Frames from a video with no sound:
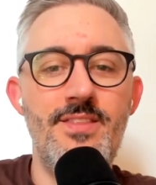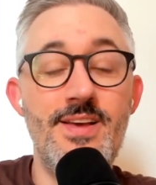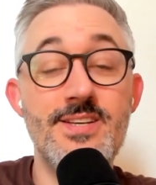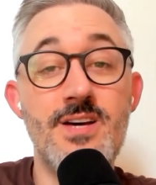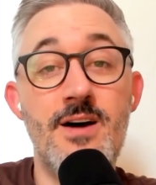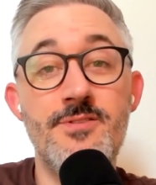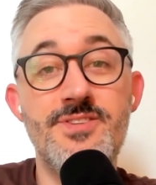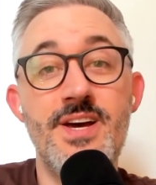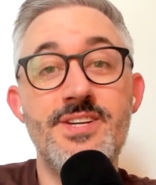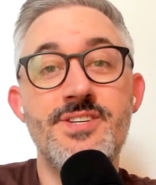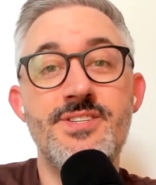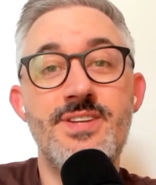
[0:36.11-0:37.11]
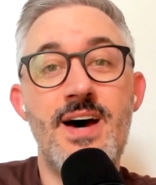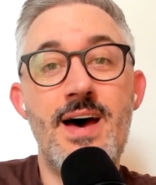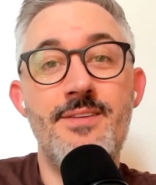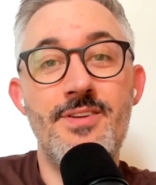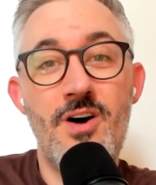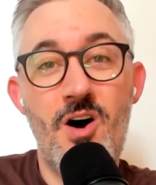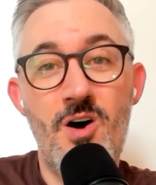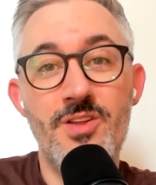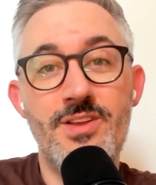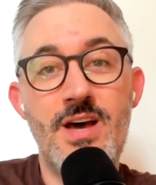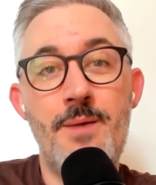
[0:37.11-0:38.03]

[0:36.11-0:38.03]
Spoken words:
these conversations dive into all the